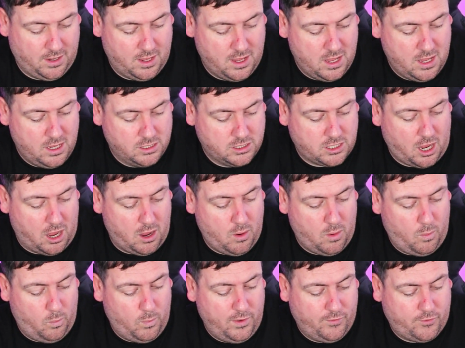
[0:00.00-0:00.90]
So
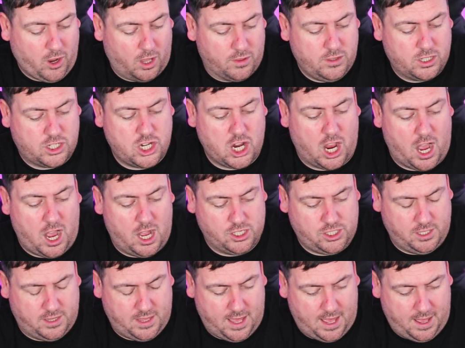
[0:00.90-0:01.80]
we've got the charger
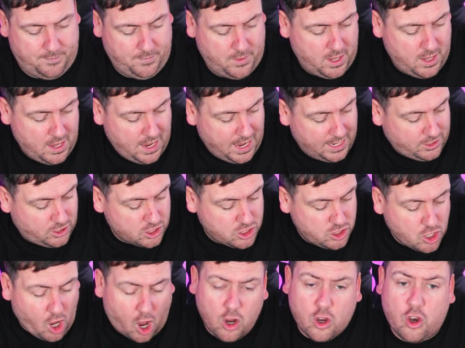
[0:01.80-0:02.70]
there. It does
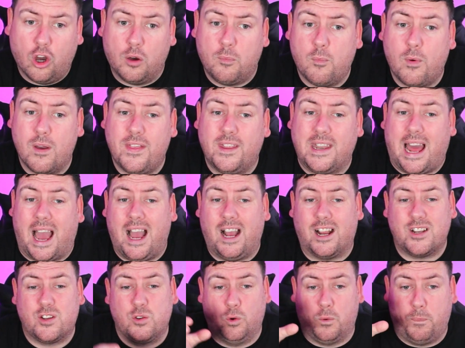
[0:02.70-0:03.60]
not come with an
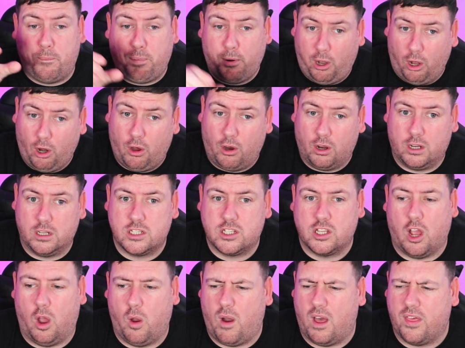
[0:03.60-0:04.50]
actual plug,
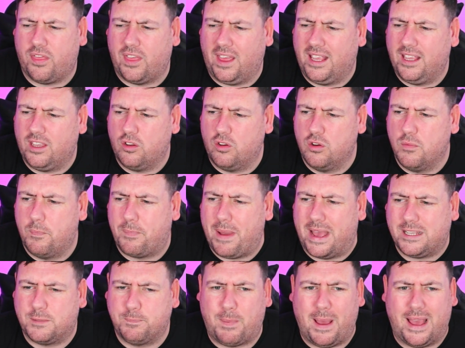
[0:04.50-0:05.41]
so I think your
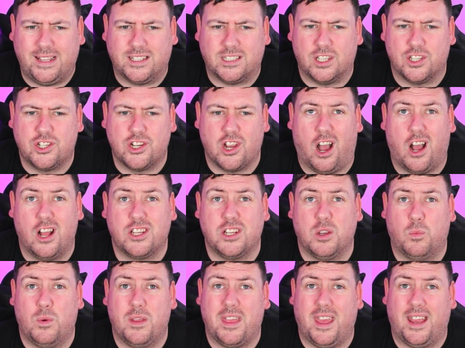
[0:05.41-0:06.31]
best bet is to charge it
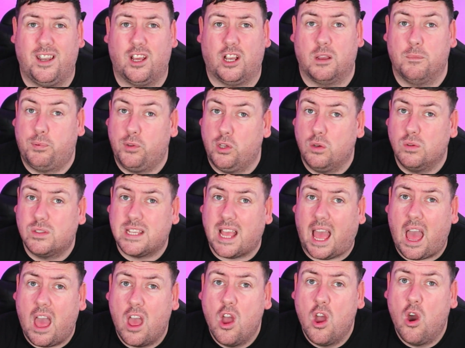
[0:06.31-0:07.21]
within a computer
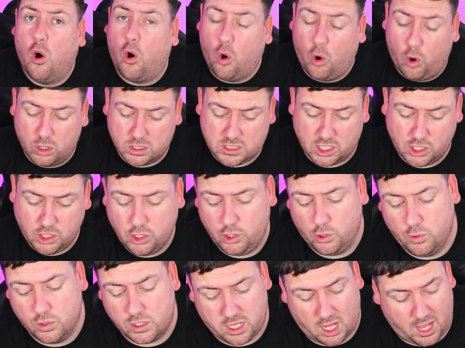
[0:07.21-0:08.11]
or to use
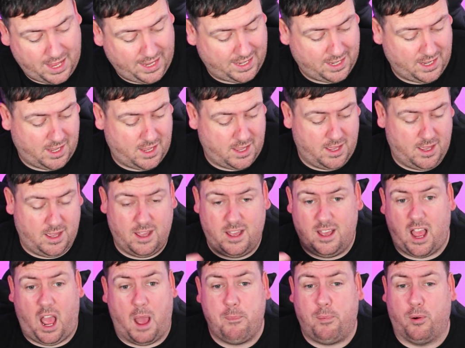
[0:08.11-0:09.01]
like
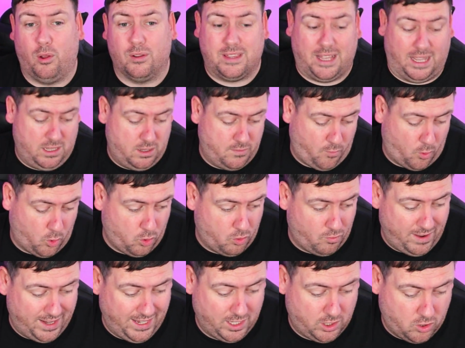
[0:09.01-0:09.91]
a plug that you've already
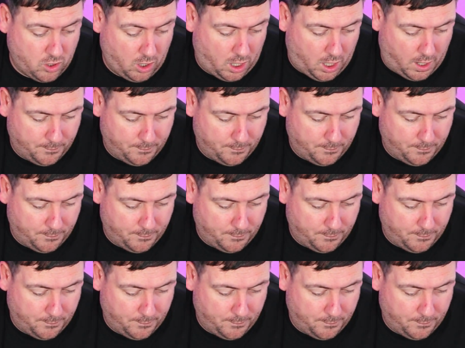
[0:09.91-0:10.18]
got.